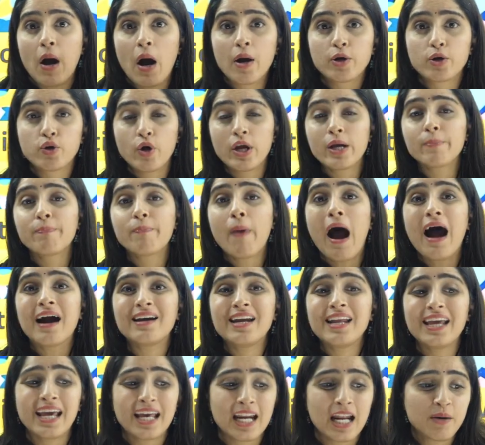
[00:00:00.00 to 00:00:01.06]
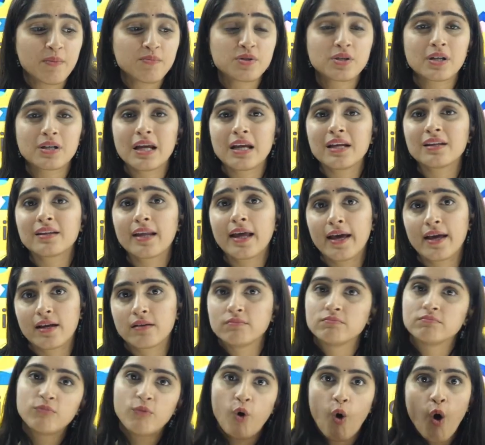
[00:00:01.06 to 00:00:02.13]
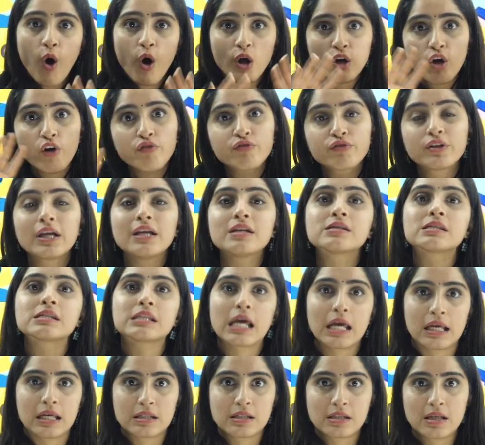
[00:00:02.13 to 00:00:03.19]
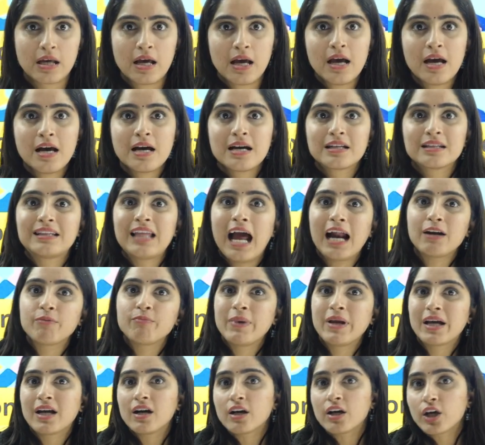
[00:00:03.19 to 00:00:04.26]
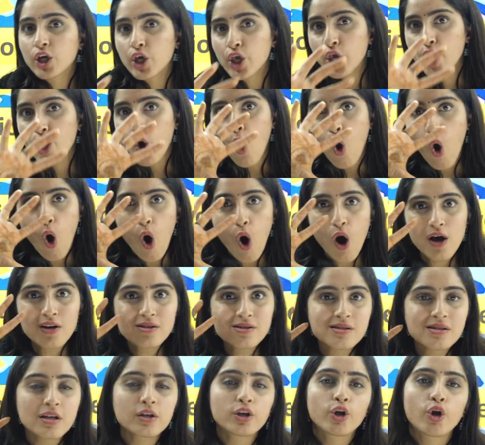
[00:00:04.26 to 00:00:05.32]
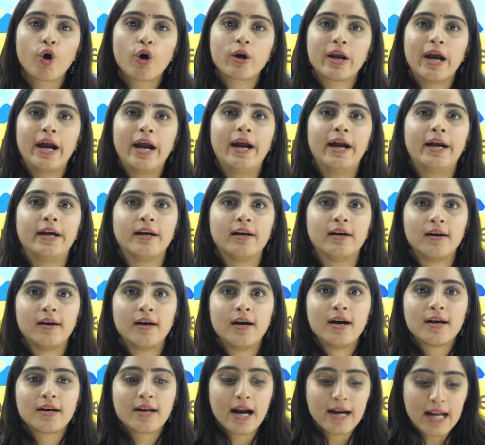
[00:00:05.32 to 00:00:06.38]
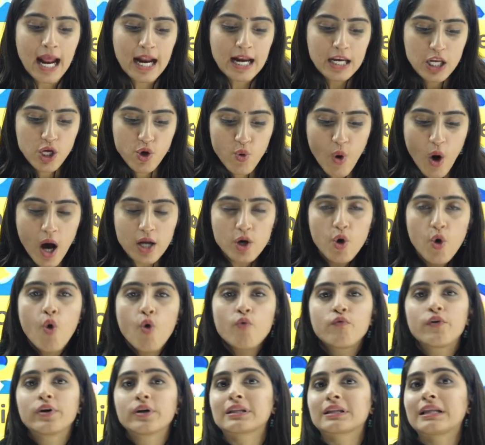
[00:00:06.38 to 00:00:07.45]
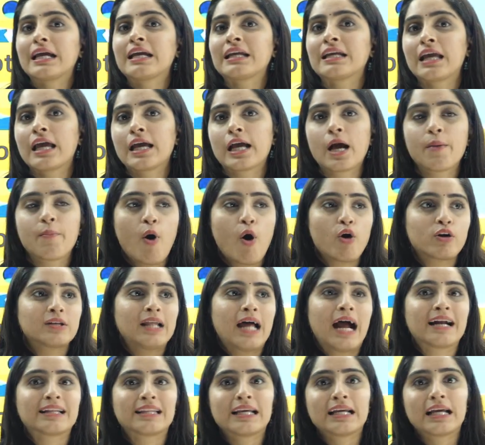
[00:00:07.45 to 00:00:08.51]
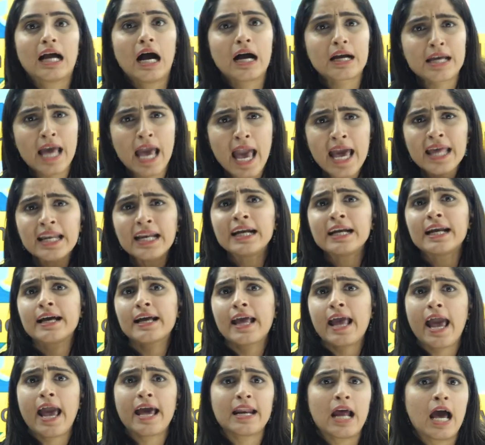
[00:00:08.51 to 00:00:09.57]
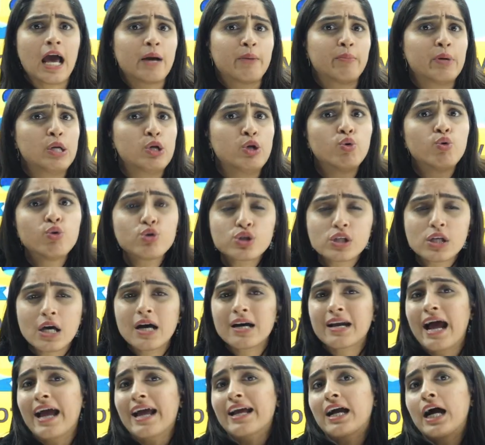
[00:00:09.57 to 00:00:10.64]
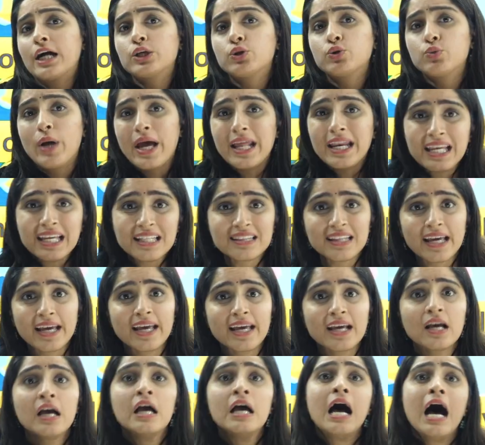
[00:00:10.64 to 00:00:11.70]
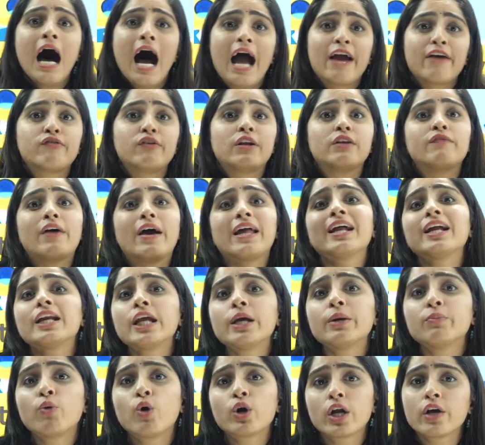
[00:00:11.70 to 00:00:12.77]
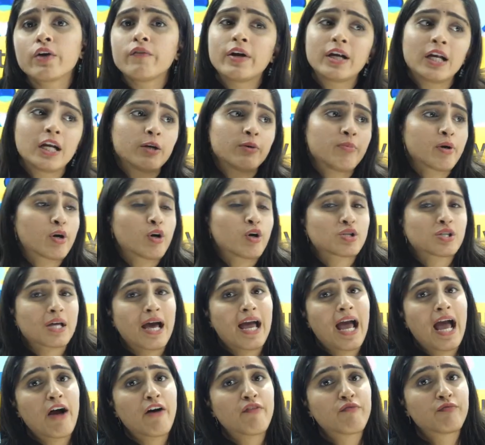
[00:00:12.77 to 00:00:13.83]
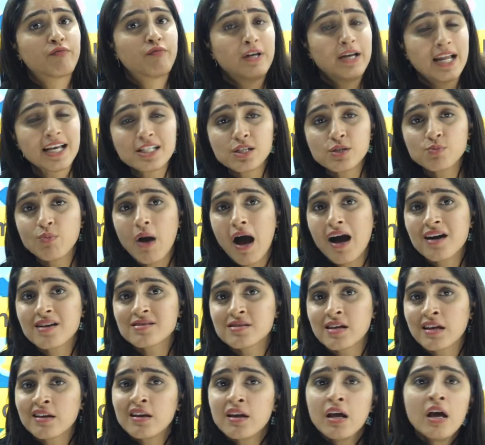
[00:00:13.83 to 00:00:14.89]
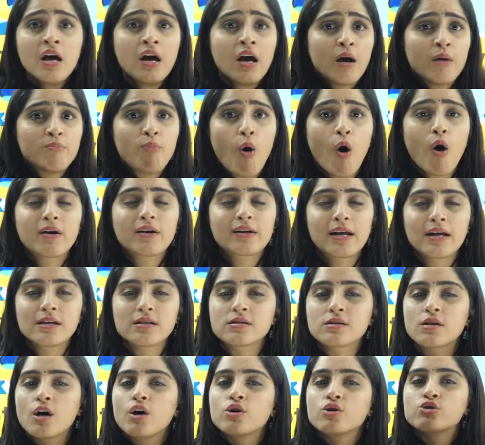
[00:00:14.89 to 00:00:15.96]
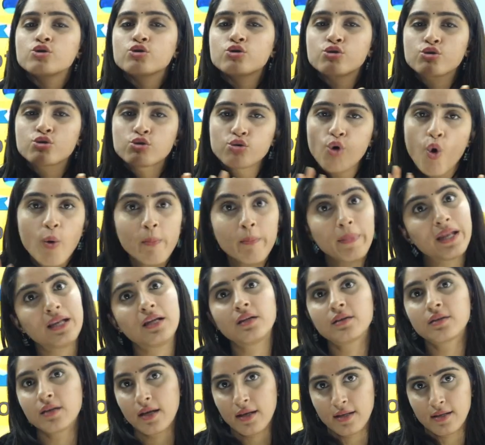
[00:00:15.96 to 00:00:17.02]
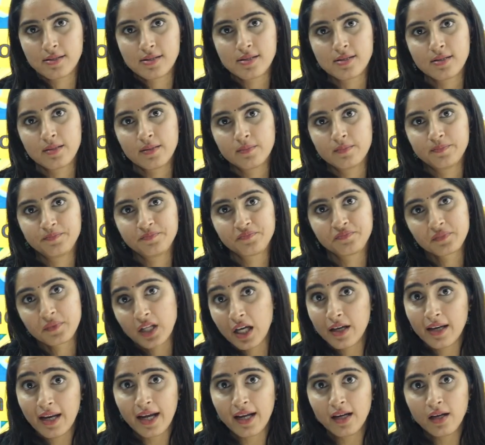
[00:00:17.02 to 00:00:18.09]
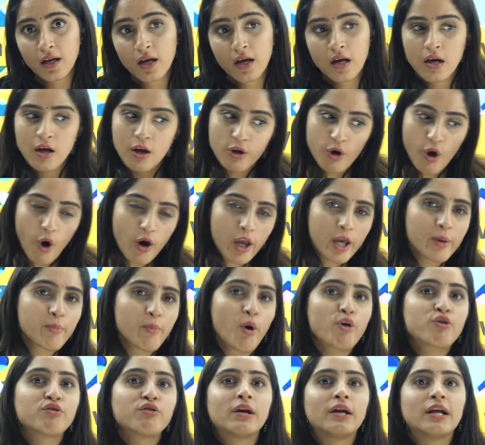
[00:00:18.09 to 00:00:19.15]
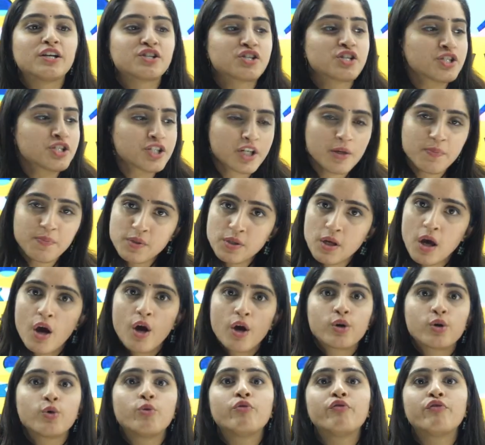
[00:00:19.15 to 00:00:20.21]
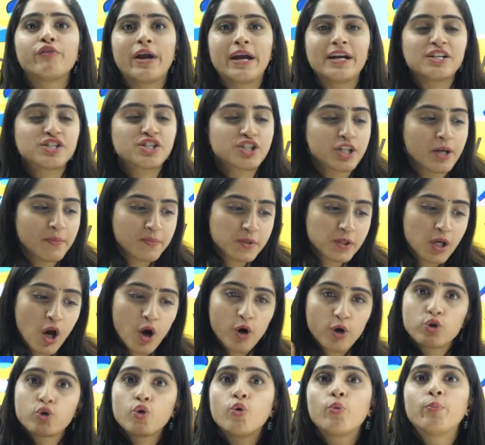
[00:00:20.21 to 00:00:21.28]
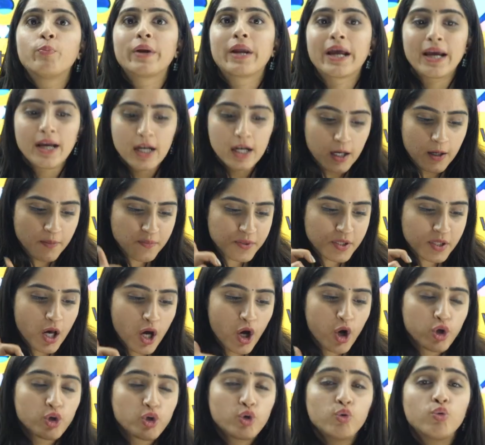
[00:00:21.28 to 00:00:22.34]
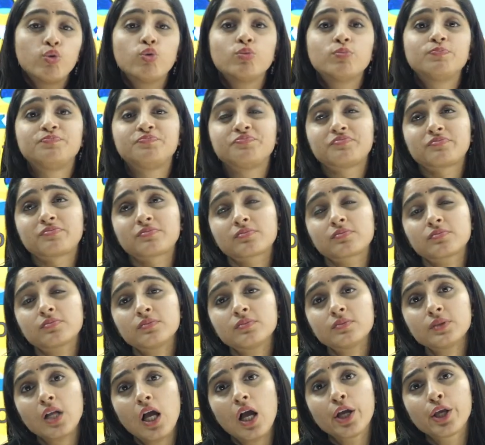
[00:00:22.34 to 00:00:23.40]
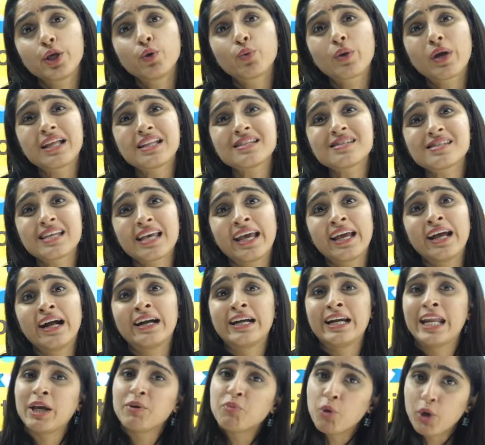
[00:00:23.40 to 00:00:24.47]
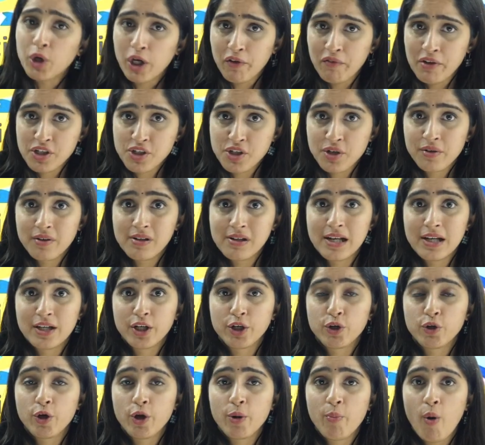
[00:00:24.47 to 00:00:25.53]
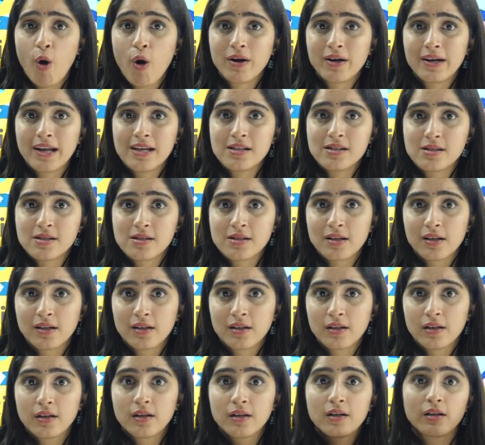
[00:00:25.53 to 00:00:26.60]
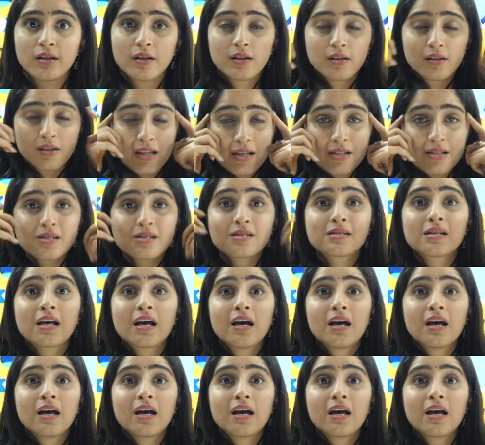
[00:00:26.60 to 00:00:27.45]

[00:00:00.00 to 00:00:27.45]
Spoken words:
doing party and I'm sitting there. All of these things that make a chaos in your head, right? And you are overthinking about that thing again and again. I am a loser. I can't do anything. I feel very demotivated because I have less marks in mock test. So many things, right? Talking about relationships, to friendships, to breakups, to, you can say, a demotivation related to your mock test. This